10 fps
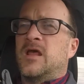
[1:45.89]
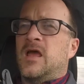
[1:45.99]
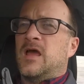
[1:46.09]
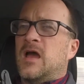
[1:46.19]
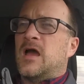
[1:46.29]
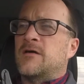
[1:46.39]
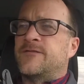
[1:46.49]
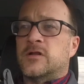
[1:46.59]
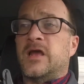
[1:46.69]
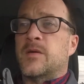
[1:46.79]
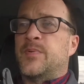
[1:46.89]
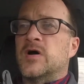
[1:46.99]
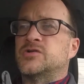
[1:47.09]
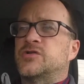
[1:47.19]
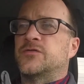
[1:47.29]
and I felt like I
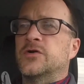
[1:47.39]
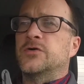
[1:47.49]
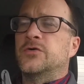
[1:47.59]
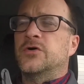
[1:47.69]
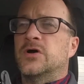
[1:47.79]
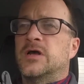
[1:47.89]
punched through